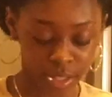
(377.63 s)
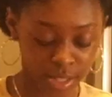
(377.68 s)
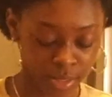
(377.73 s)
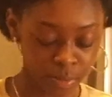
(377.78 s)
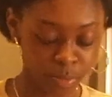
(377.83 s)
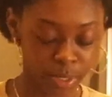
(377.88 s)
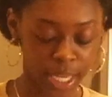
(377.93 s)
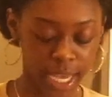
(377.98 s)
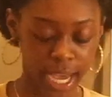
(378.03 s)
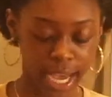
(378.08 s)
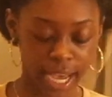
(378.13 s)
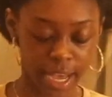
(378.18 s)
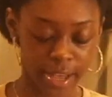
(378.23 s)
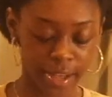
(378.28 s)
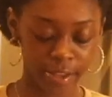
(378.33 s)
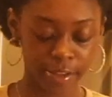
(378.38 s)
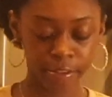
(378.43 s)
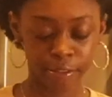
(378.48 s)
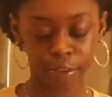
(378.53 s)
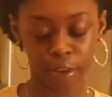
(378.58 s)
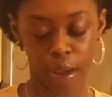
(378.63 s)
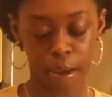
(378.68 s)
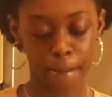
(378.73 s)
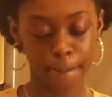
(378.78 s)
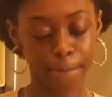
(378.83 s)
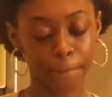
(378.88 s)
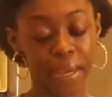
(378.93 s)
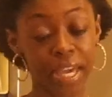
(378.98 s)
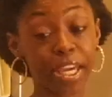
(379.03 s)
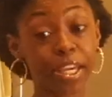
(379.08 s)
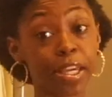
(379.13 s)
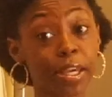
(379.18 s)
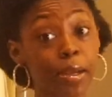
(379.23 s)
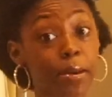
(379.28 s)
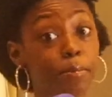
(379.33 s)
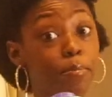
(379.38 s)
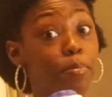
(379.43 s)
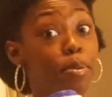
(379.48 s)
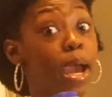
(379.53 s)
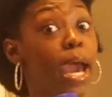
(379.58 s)
We have
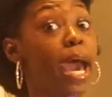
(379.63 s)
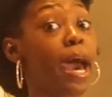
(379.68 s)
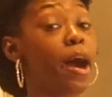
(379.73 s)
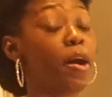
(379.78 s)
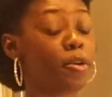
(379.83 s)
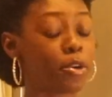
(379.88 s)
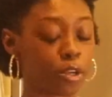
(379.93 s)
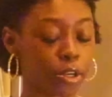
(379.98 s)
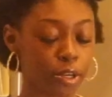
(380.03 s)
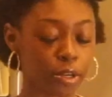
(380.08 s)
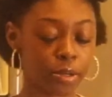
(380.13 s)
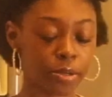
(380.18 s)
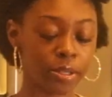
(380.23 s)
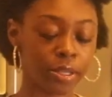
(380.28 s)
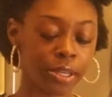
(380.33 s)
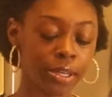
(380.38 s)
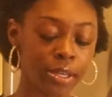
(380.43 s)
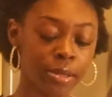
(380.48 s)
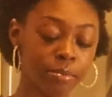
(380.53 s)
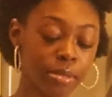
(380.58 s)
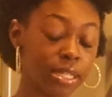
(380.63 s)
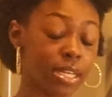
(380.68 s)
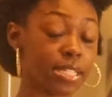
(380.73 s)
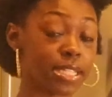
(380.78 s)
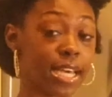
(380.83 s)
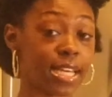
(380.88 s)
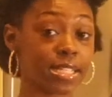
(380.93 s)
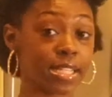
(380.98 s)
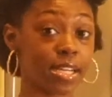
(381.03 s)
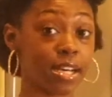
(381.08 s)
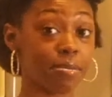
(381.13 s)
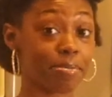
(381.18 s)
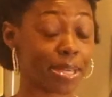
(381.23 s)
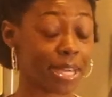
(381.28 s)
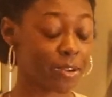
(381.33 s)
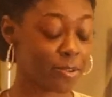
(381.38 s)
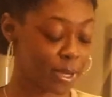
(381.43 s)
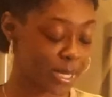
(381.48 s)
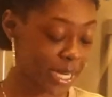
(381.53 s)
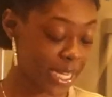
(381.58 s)
baking powder, because it has a cupcake
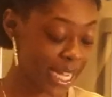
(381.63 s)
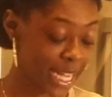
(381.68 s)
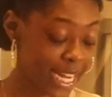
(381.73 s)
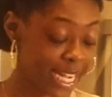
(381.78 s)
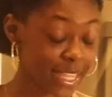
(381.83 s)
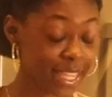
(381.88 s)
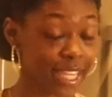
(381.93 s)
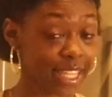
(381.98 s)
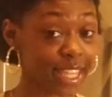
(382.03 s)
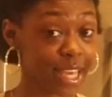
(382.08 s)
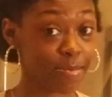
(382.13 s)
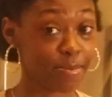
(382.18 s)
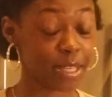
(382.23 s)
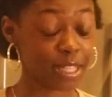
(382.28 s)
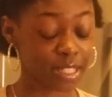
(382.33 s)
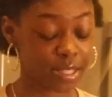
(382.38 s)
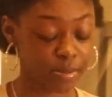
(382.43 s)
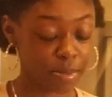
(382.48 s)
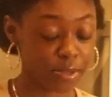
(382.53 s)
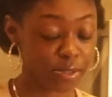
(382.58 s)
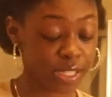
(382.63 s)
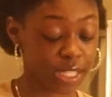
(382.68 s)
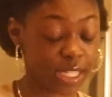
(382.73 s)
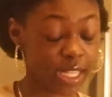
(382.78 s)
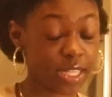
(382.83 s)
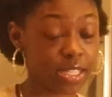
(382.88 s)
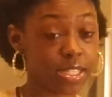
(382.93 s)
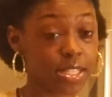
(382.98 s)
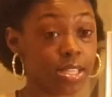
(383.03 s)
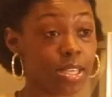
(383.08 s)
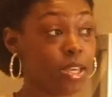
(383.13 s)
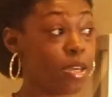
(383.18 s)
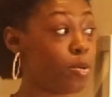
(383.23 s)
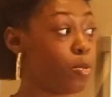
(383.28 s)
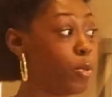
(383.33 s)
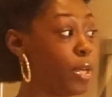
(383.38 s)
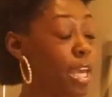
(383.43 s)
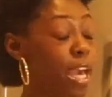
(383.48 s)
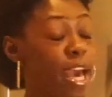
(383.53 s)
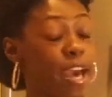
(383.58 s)
on it, and I think that makes the most sense.
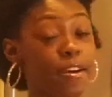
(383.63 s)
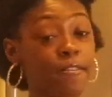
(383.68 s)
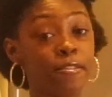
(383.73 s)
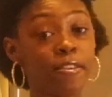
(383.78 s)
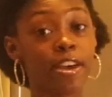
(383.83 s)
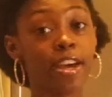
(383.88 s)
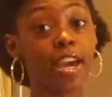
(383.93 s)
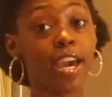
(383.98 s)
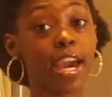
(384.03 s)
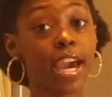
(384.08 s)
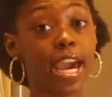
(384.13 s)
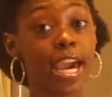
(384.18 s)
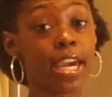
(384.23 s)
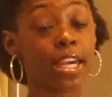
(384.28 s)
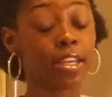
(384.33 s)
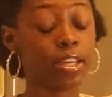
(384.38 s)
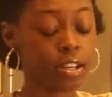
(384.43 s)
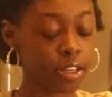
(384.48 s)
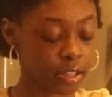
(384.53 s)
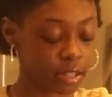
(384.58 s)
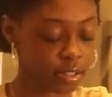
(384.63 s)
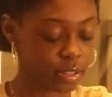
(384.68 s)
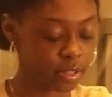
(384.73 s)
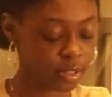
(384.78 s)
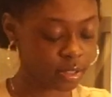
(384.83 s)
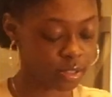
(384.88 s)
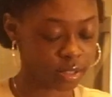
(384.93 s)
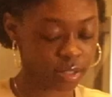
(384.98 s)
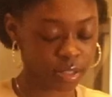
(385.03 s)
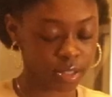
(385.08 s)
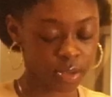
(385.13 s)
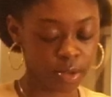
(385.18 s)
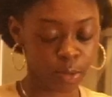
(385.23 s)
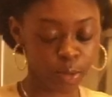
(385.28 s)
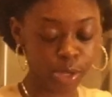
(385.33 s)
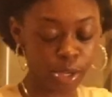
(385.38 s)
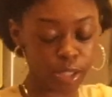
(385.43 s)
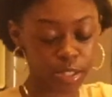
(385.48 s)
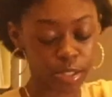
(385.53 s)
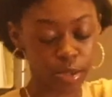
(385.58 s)
We have egg. We
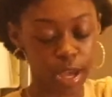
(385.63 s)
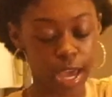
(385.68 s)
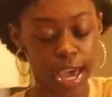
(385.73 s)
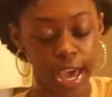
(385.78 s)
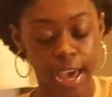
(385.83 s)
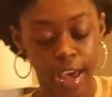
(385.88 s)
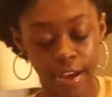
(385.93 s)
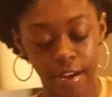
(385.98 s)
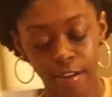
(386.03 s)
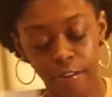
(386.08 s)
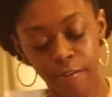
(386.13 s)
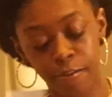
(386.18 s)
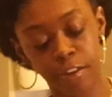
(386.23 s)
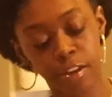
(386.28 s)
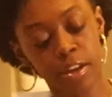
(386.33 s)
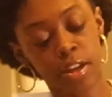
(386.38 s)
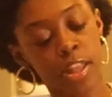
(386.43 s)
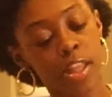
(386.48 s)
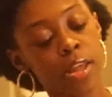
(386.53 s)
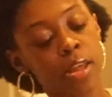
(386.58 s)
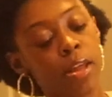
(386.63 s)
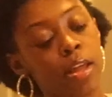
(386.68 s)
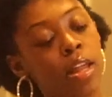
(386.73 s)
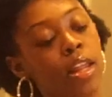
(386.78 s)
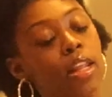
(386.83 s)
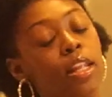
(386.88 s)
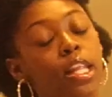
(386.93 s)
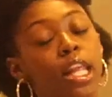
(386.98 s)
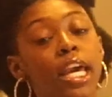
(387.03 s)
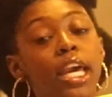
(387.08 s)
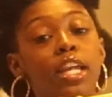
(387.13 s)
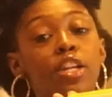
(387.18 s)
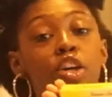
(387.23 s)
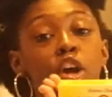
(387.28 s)
also have Land